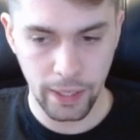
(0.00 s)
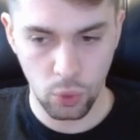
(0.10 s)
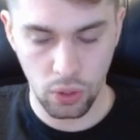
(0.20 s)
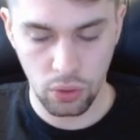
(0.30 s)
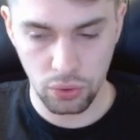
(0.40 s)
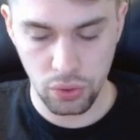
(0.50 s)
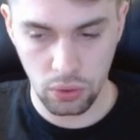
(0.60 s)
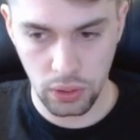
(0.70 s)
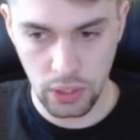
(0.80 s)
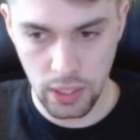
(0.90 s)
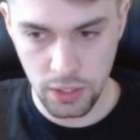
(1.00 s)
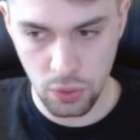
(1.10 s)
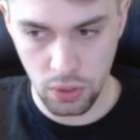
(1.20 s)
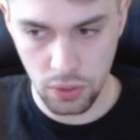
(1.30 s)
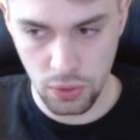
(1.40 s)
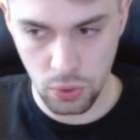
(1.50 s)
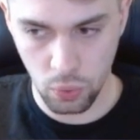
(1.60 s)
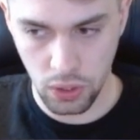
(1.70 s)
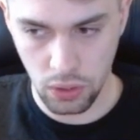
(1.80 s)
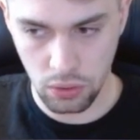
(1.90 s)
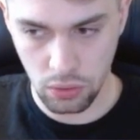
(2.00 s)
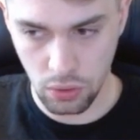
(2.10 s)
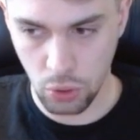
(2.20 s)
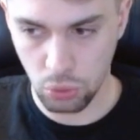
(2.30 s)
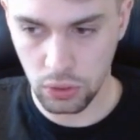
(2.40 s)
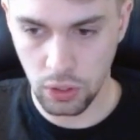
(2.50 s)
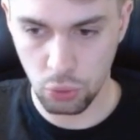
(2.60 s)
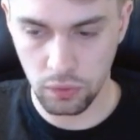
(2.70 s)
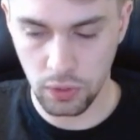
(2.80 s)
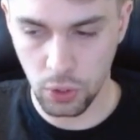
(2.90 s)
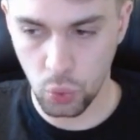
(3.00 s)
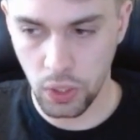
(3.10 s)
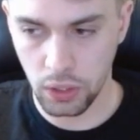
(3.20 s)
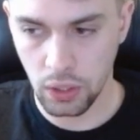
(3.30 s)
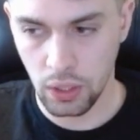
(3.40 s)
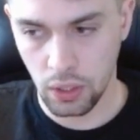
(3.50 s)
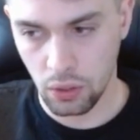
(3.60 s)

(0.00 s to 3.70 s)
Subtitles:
We control the dark squares, so we can go there with the queen